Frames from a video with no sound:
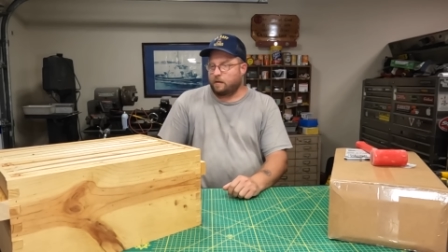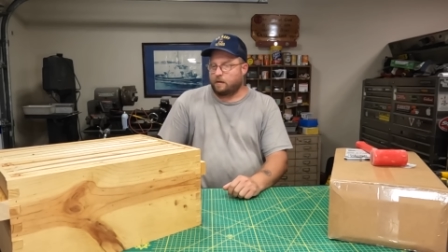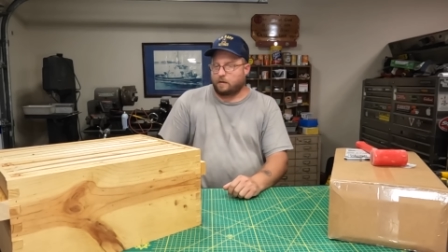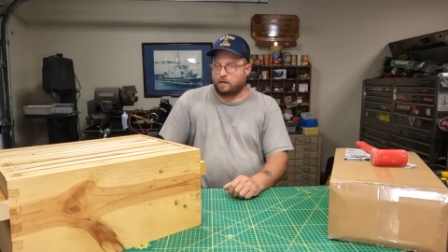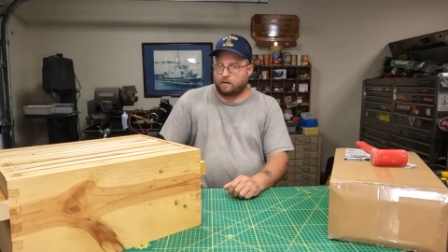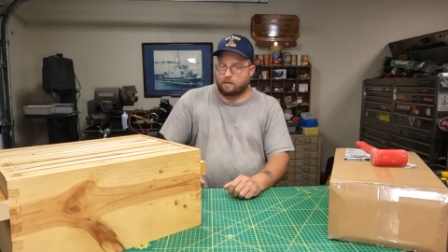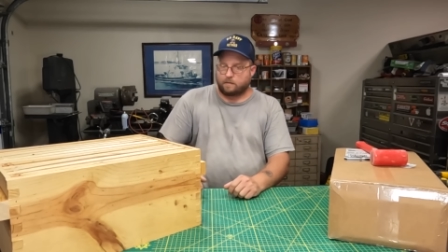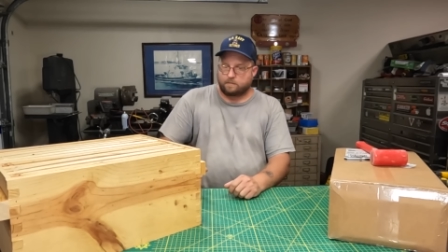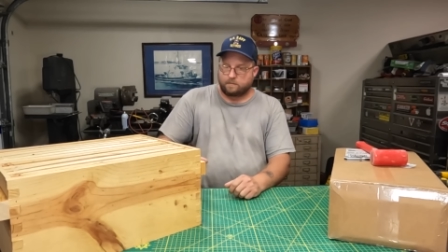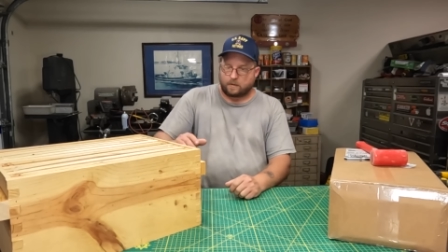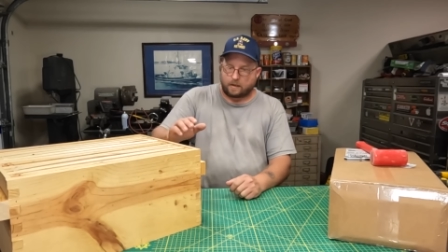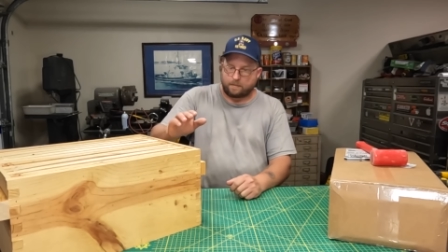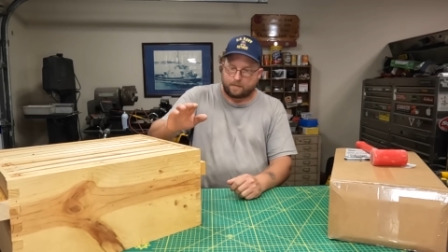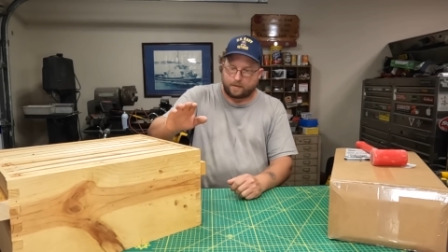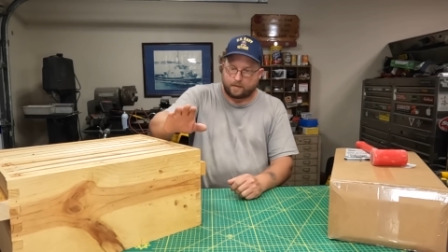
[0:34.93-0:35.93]

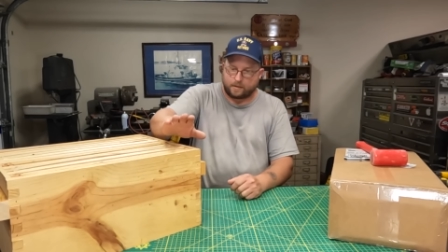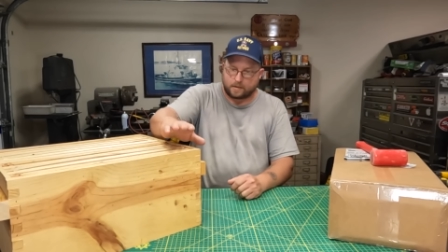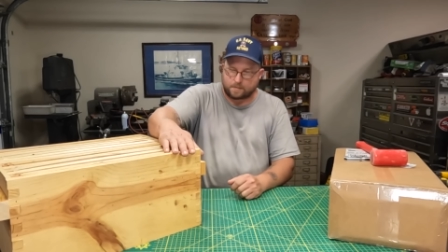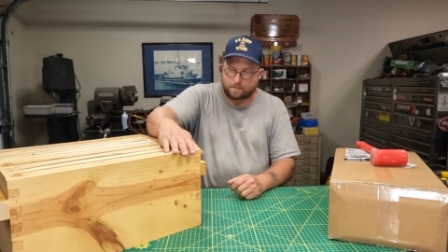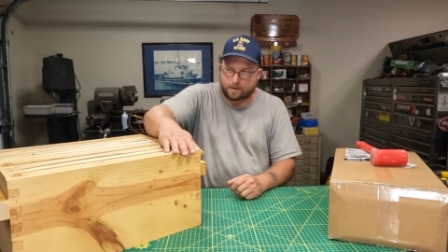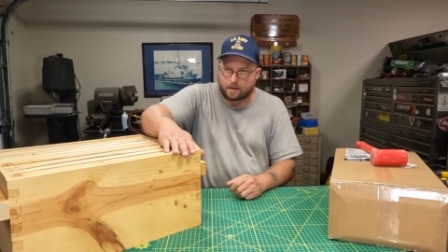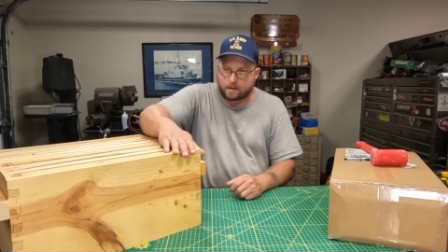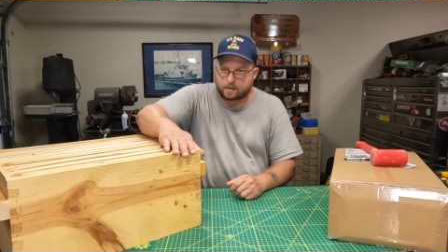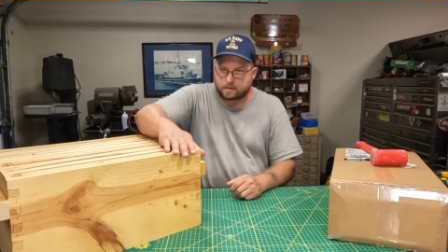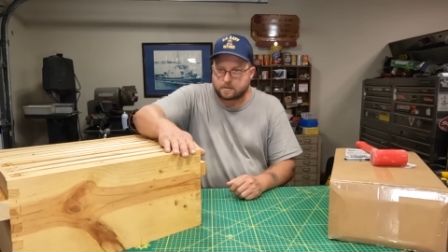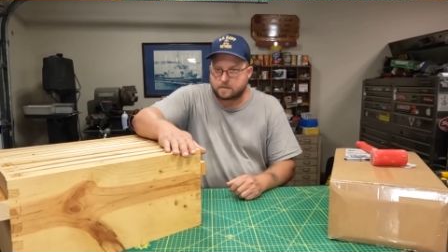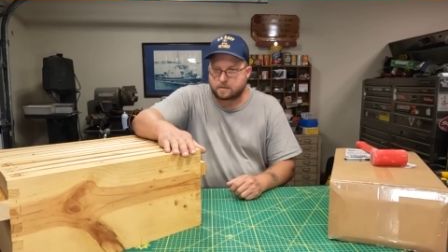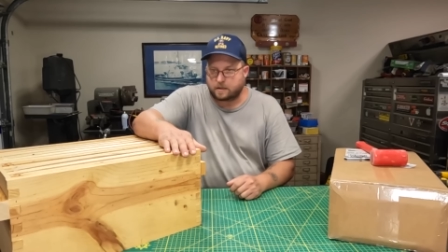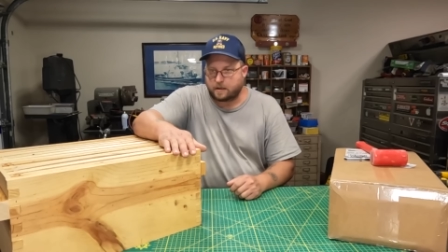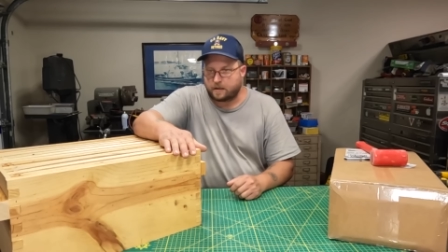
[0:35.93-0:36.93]
I made this
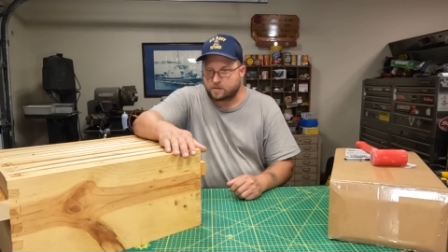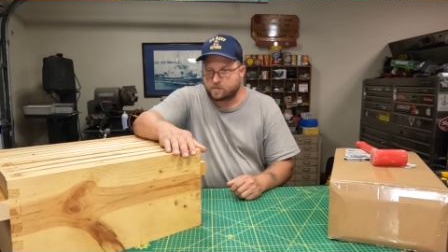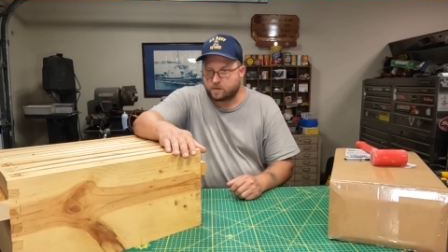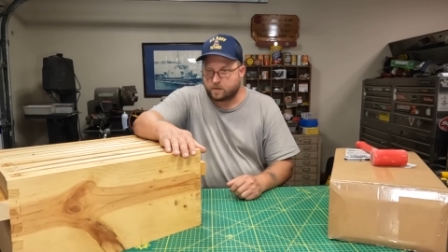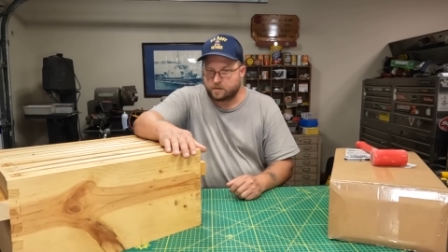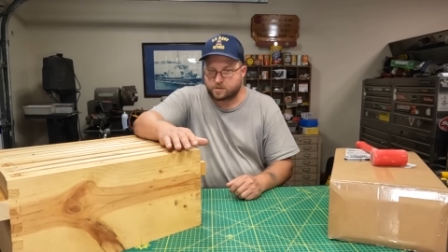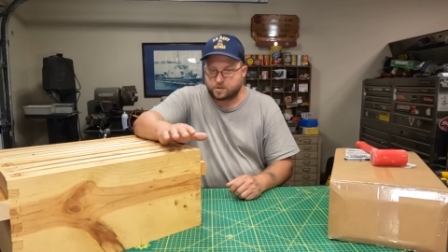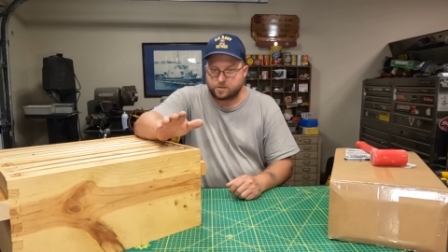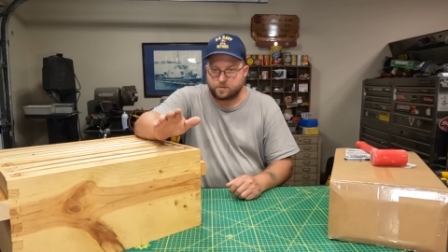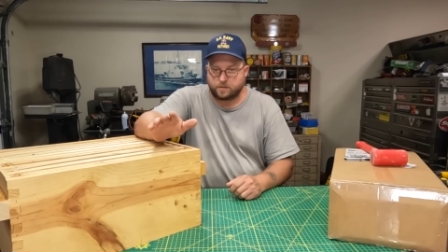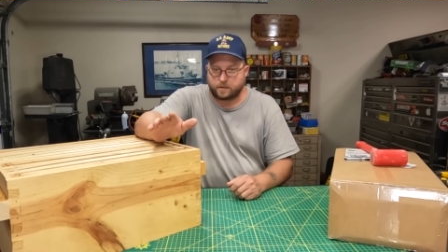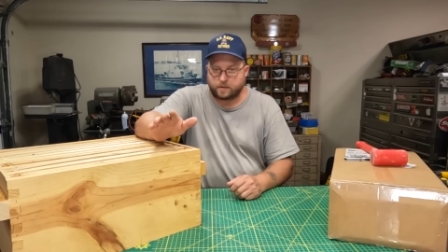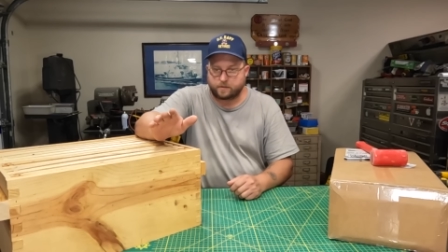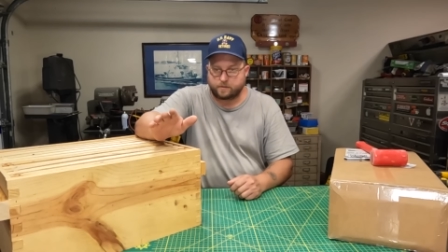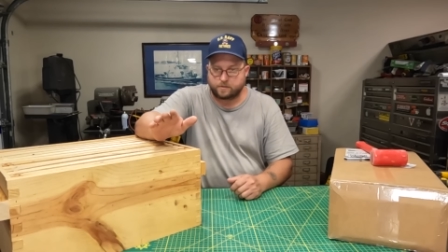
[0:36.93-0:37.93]
box as well as
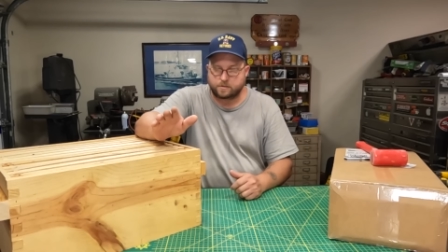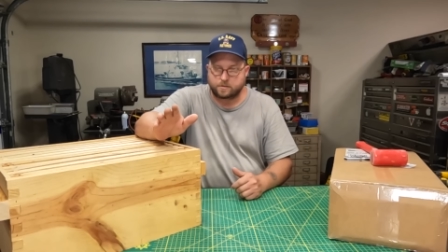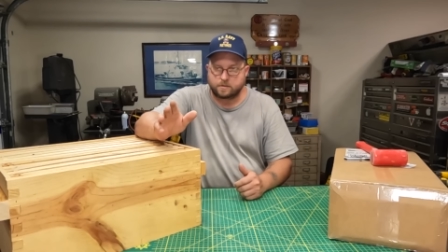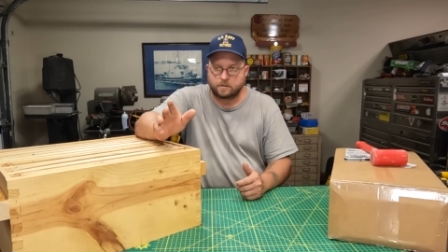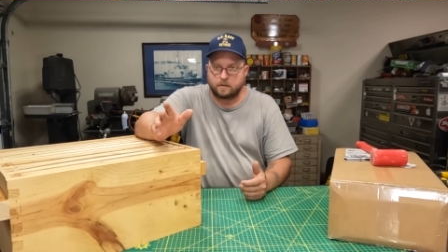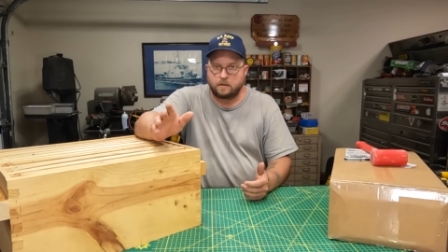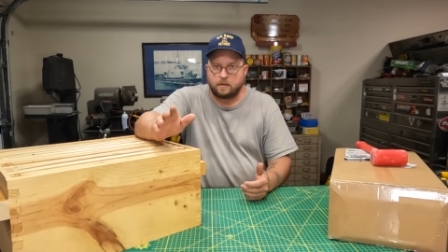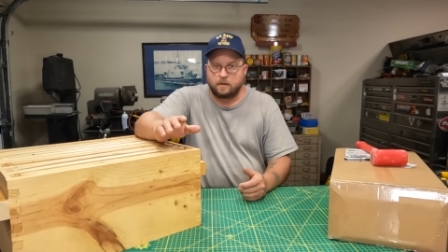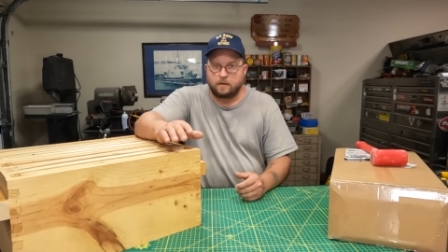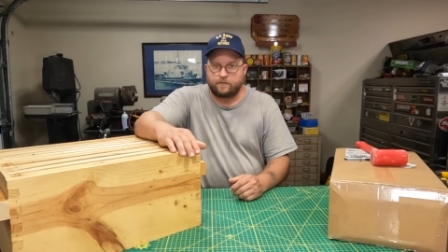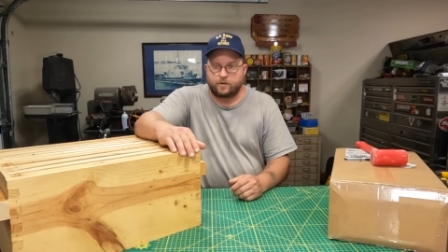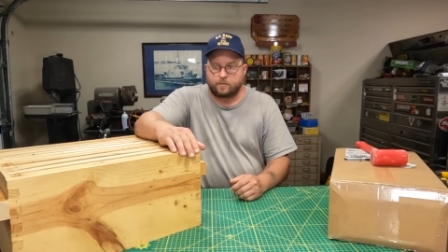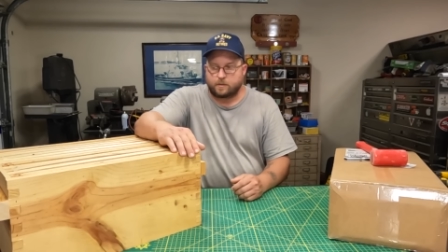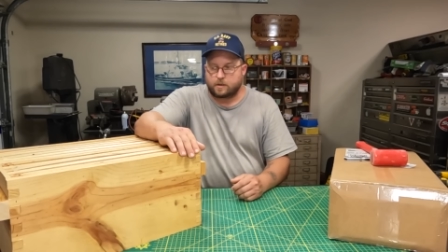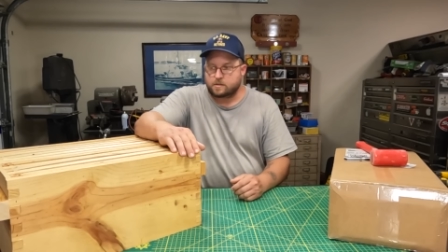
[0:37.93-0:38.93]
two others a
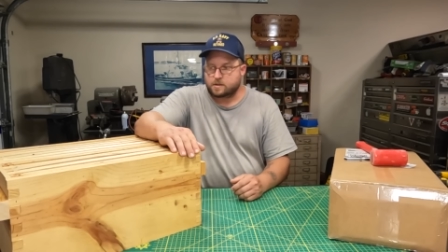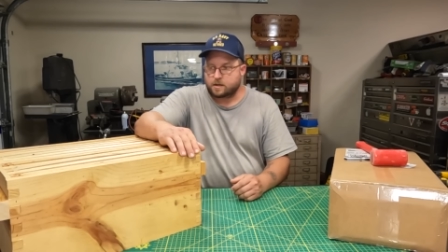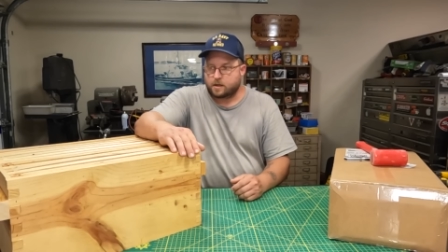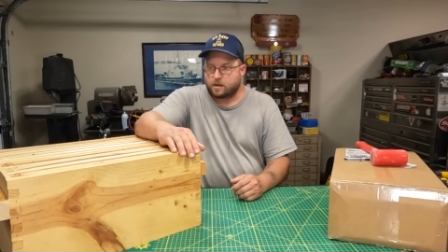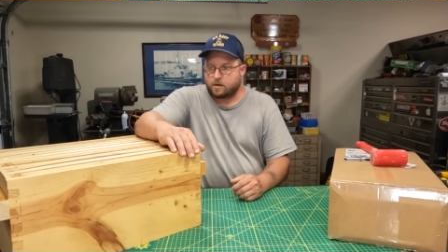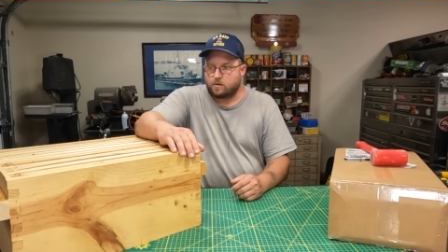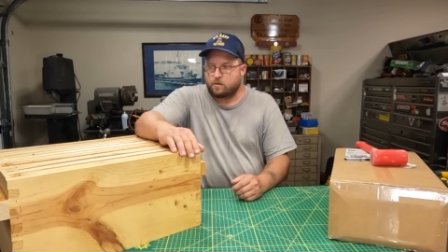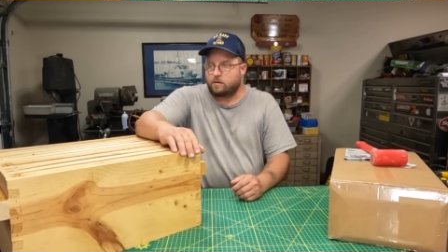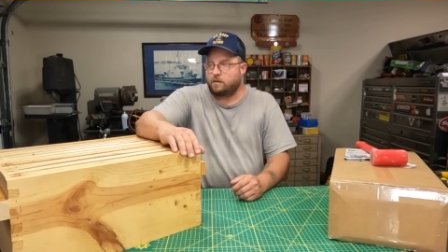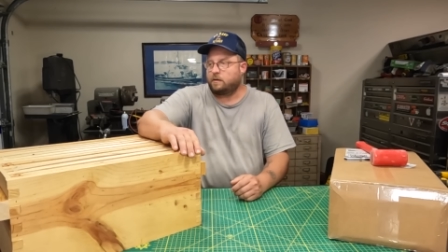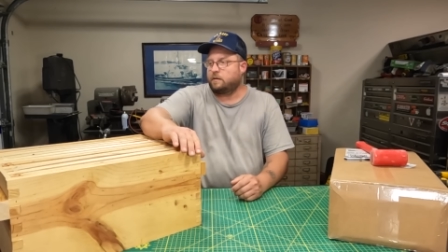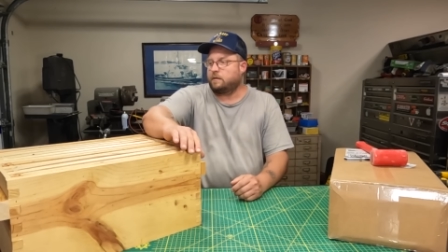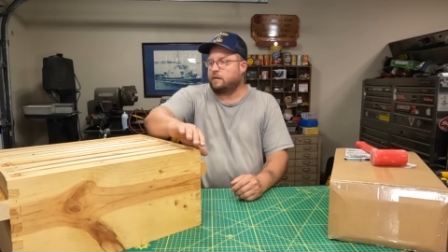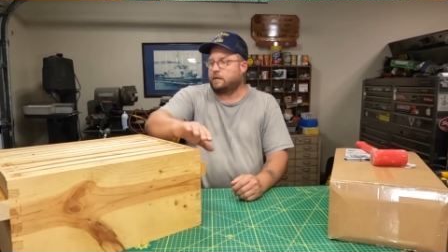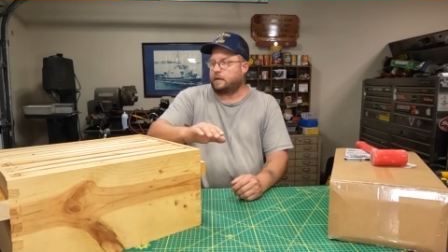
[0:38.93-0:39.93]
few months ago,
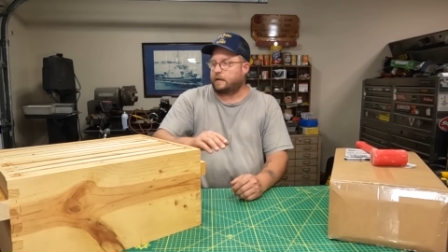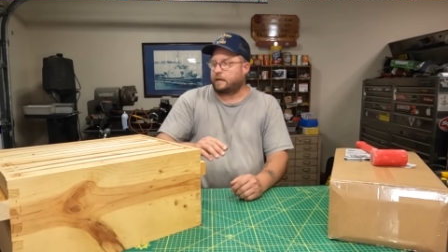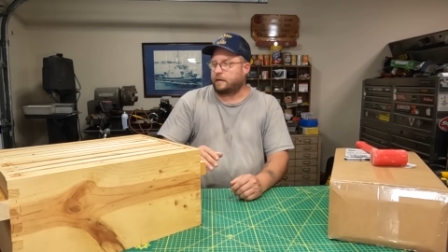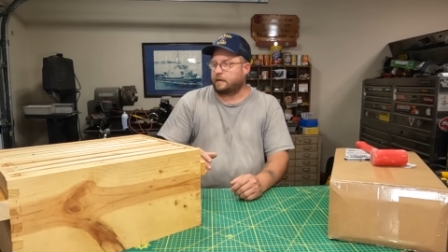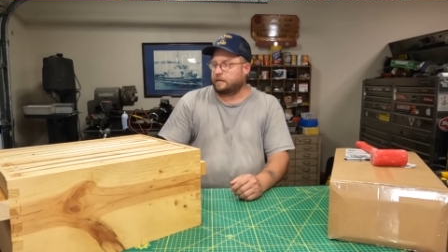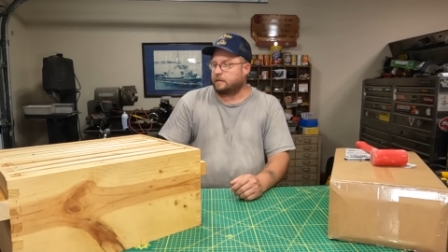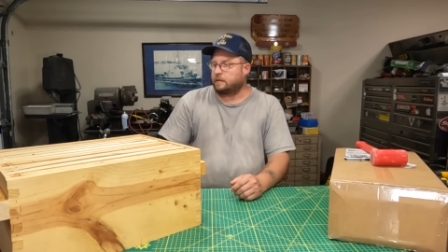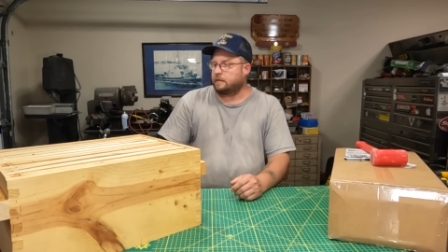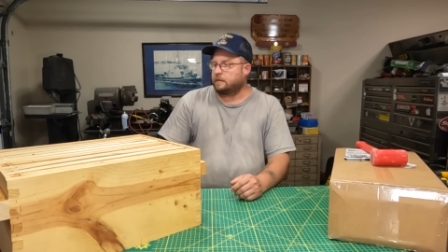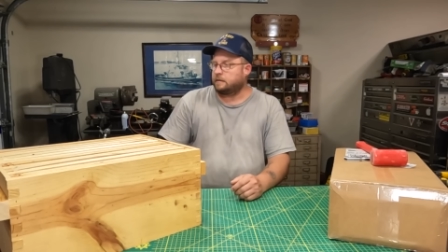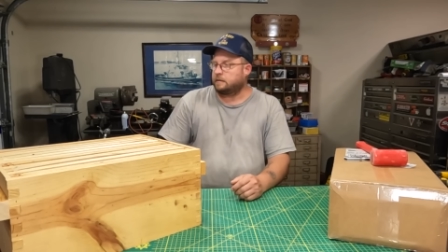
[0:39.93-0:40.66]
and